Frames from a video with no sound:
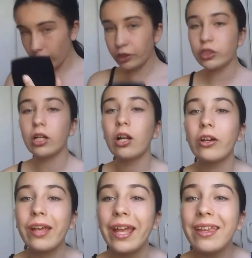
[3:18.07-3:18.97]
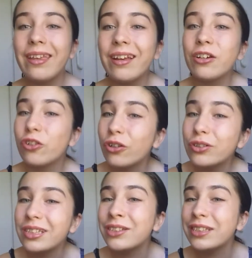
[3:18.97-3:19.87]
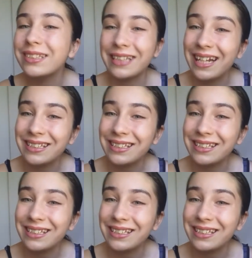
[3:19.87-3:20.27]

otherwise you're gonna look cakey and gross and just